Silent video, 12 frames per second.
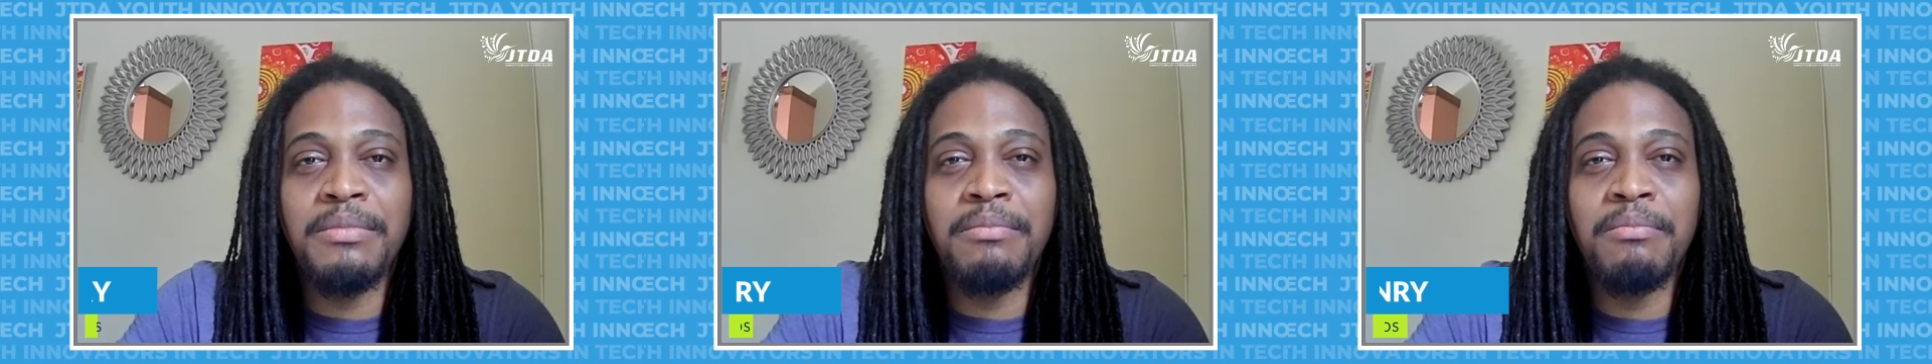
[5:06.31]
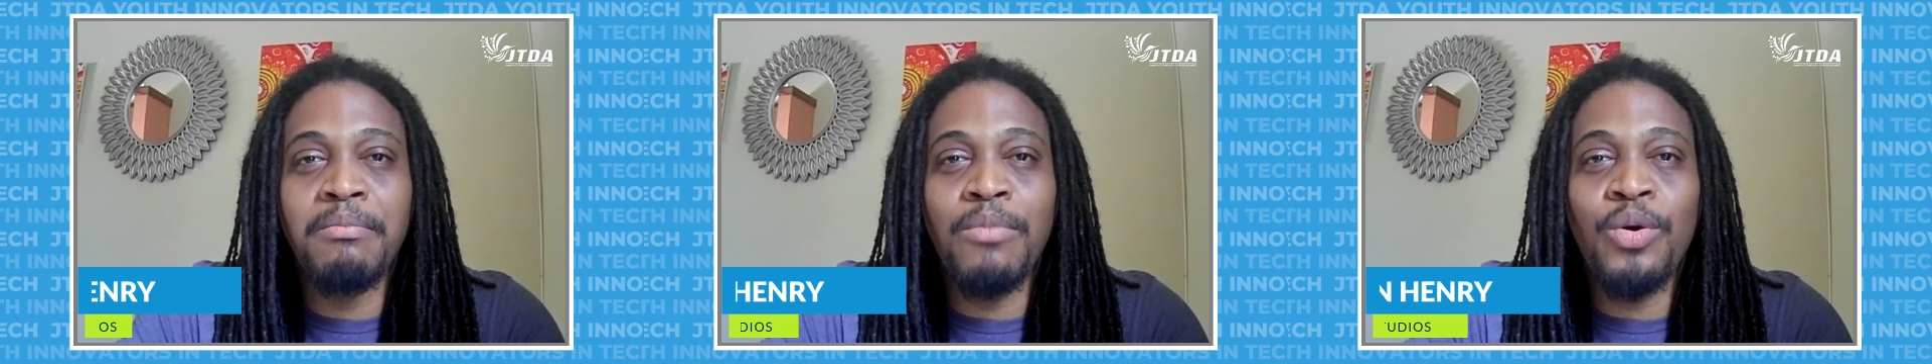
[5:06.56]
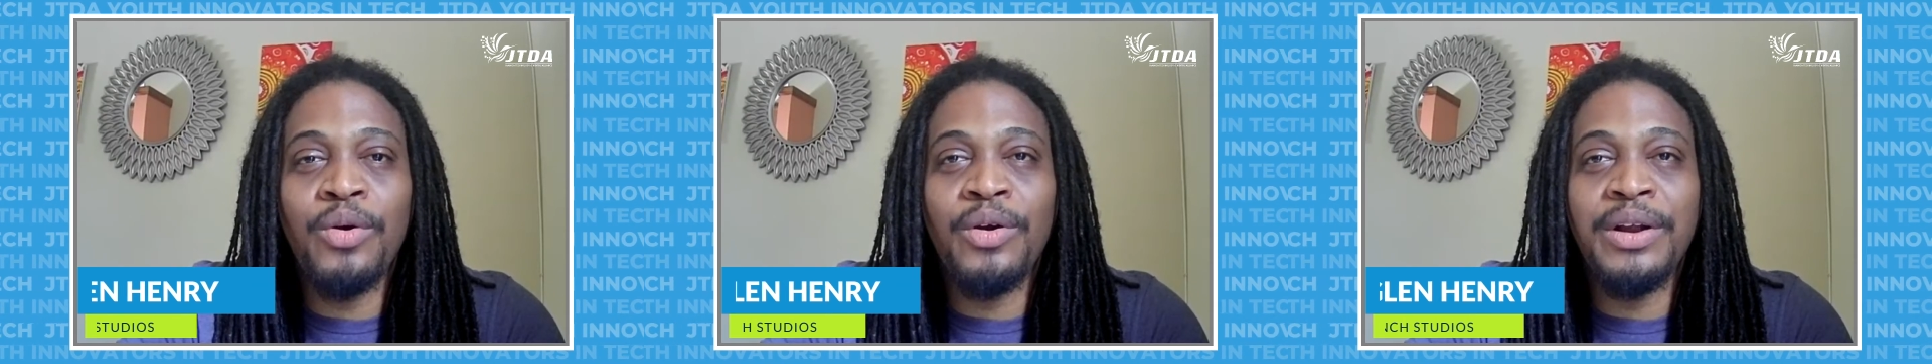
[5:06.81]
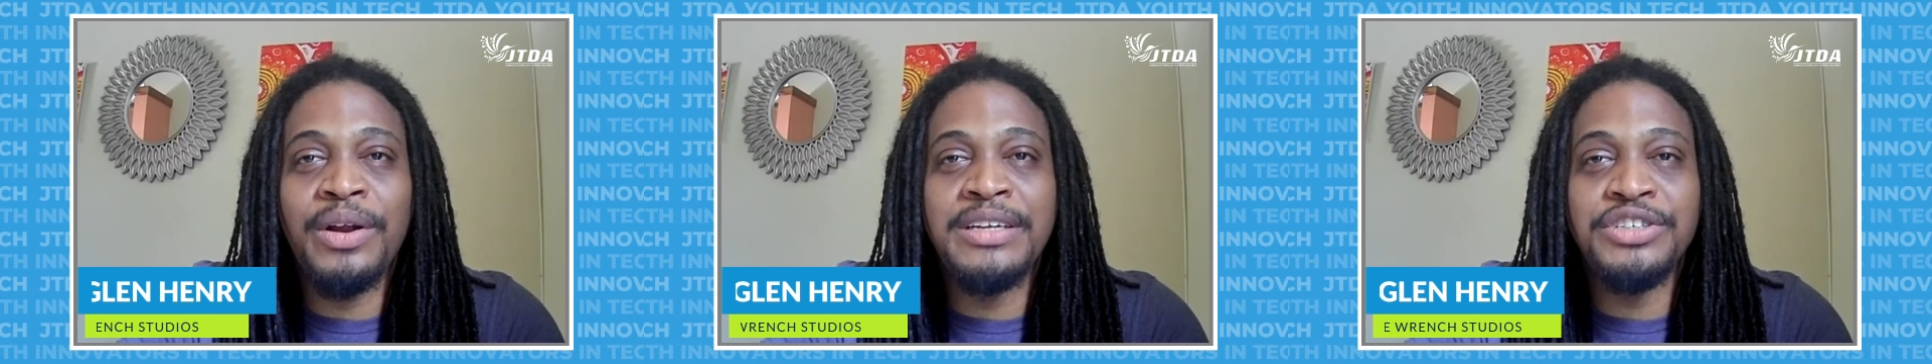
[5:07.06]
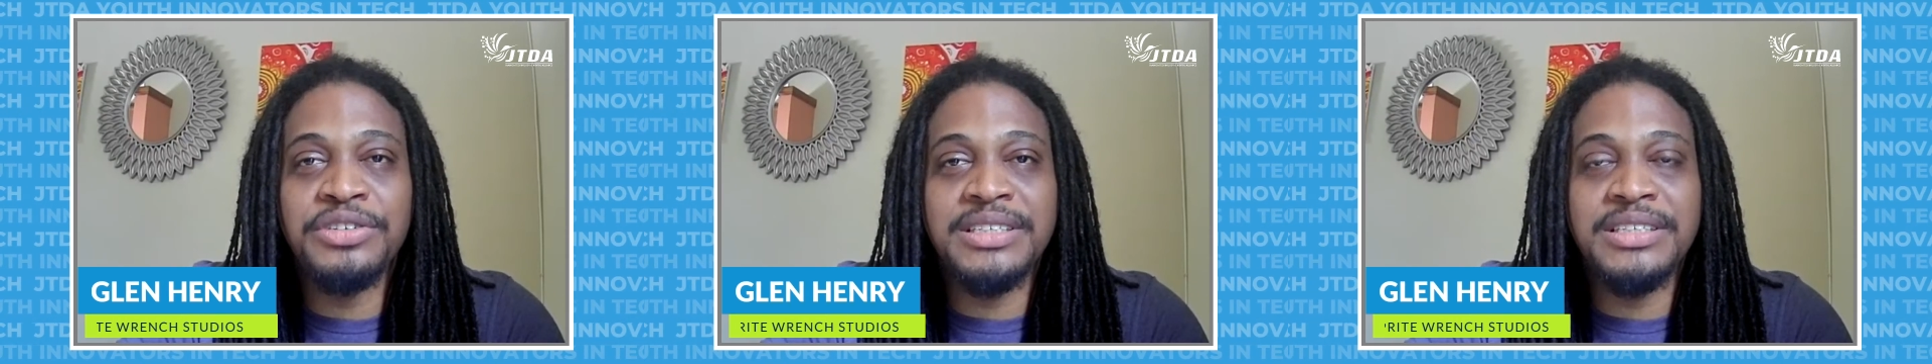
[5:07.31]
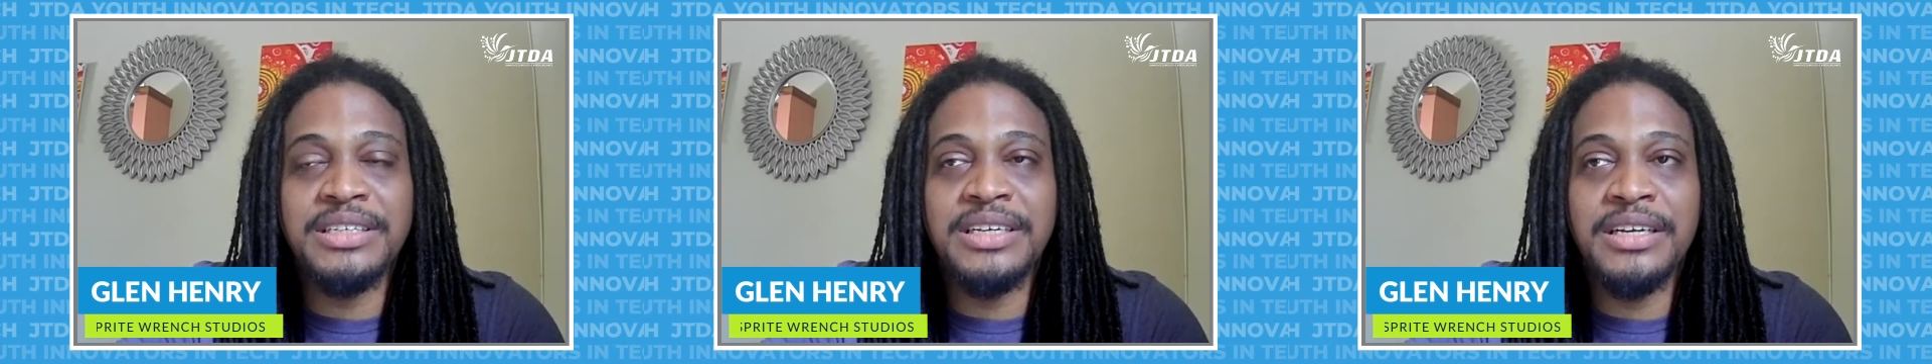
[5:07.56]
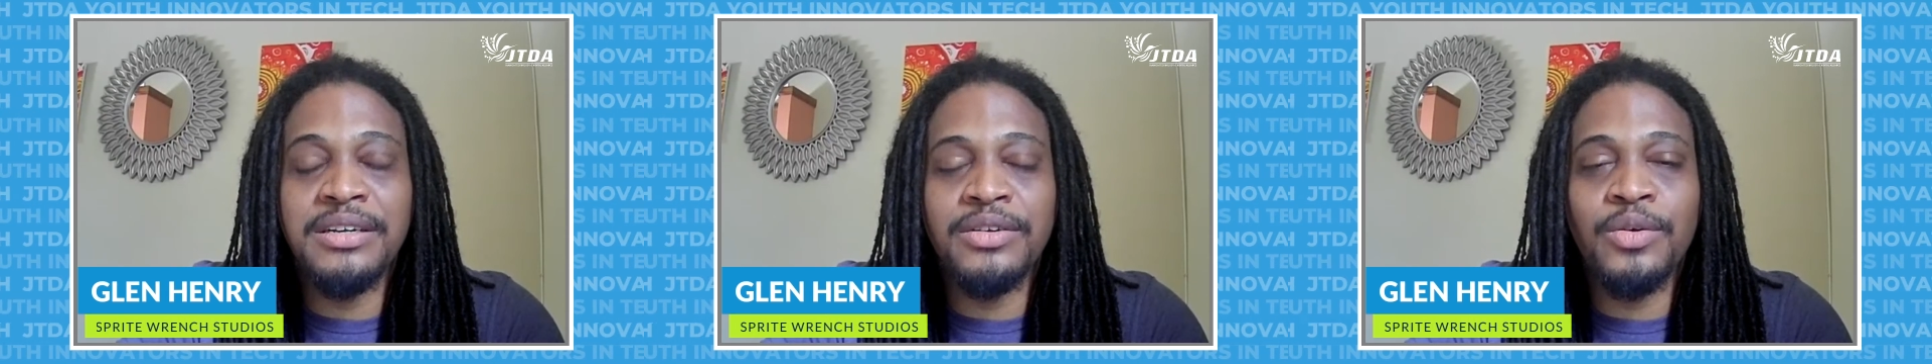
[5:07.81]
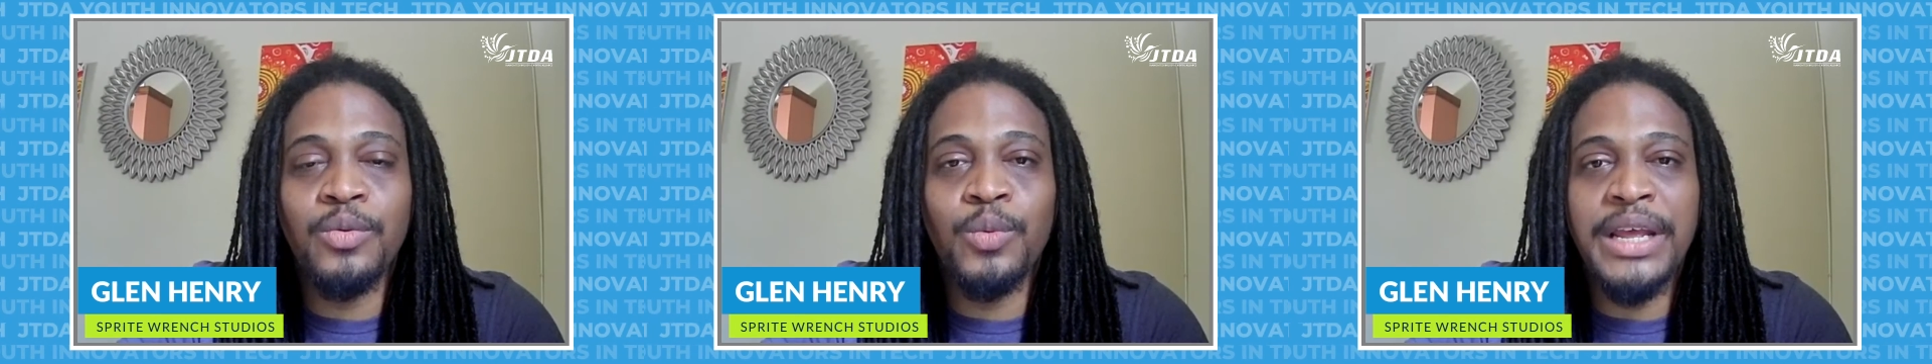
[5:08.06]
more interested in
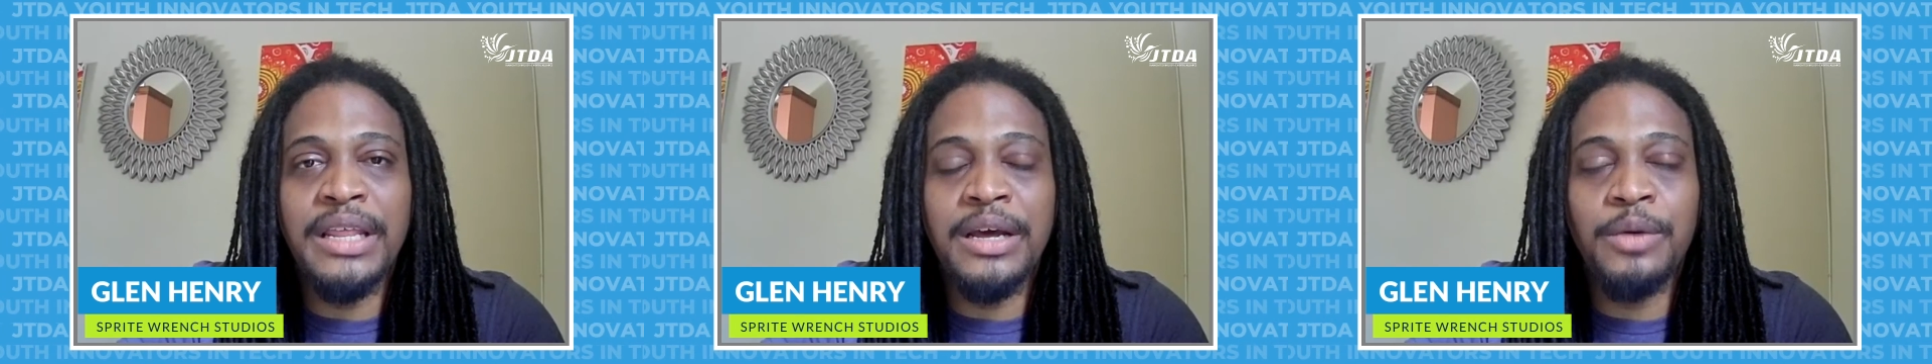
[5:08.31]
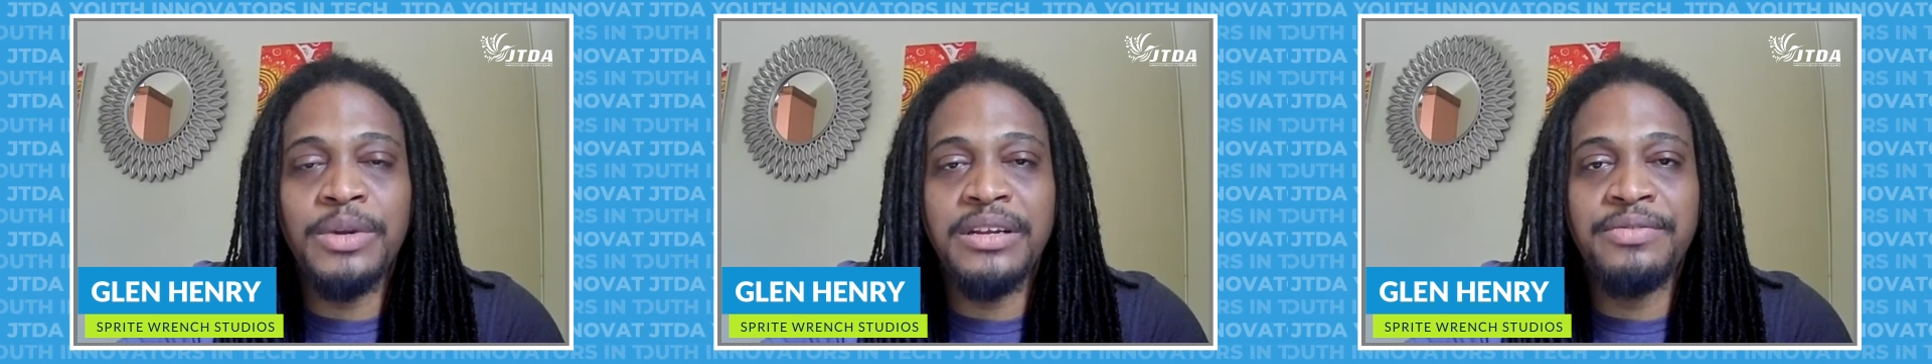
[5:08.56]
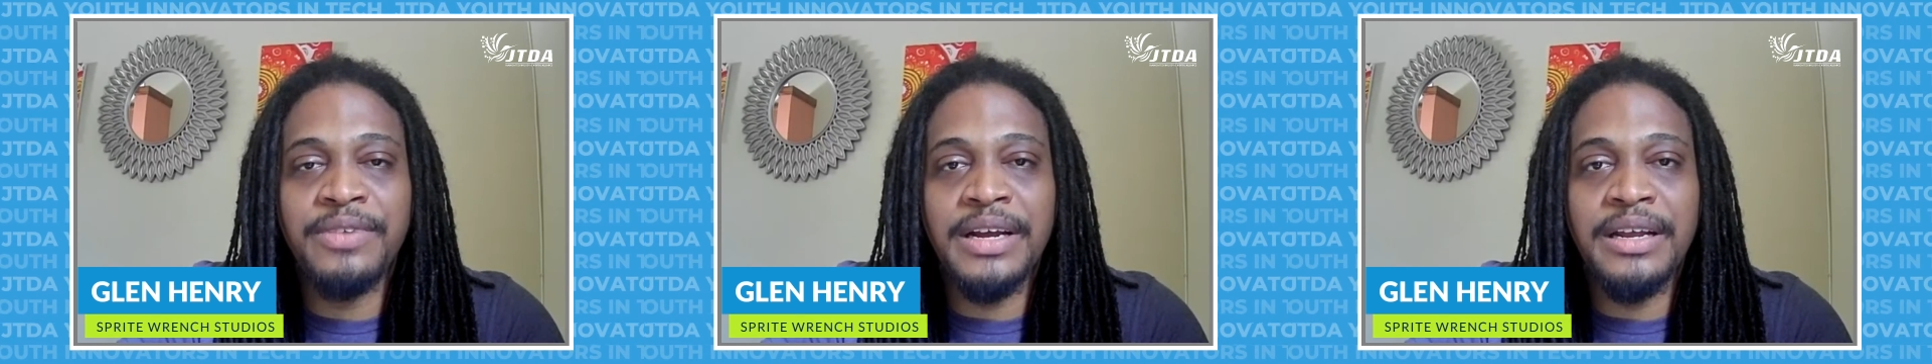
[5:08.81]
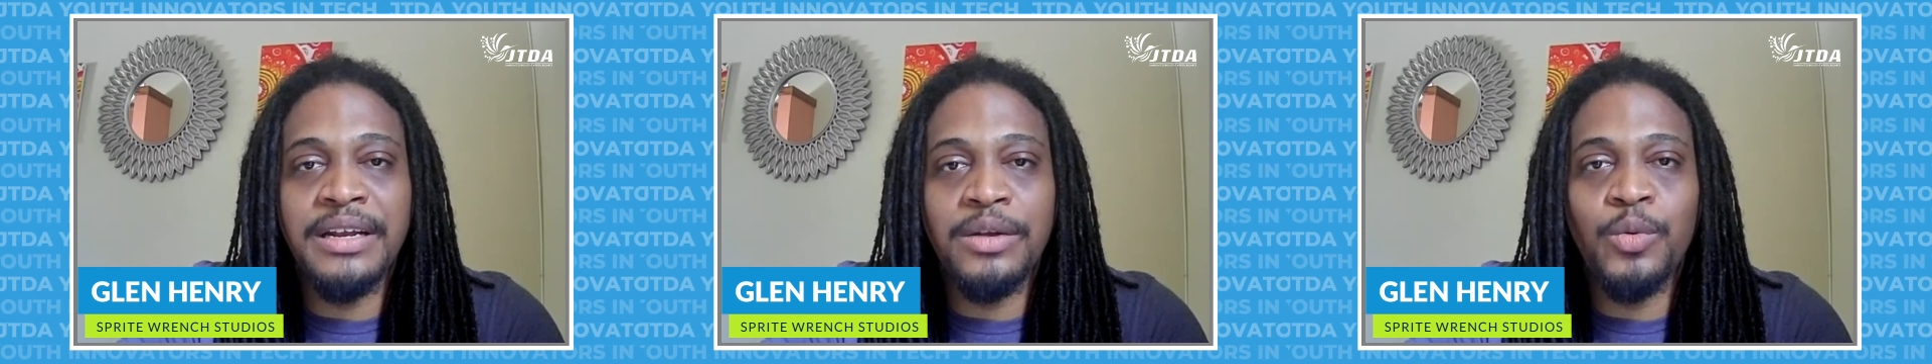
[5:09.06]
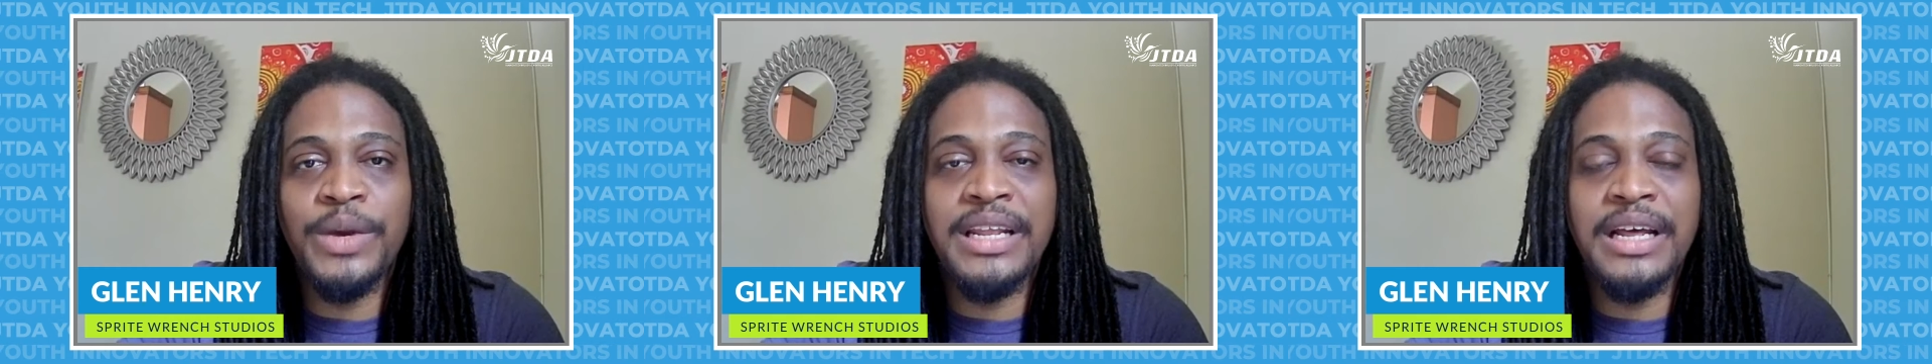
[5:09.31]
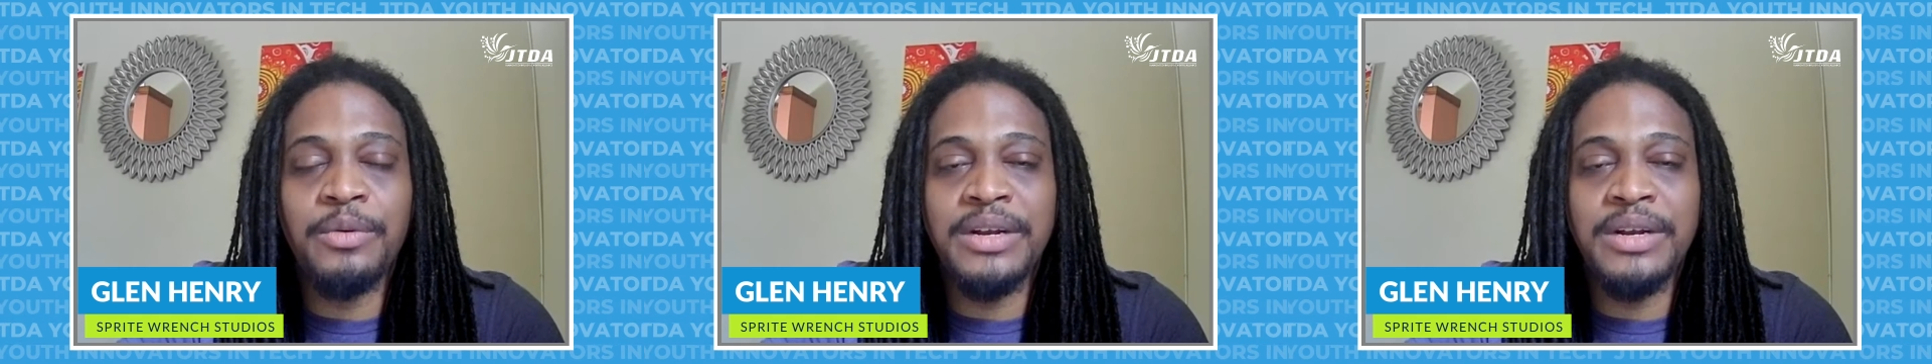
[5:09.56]
the way that we define and the way that we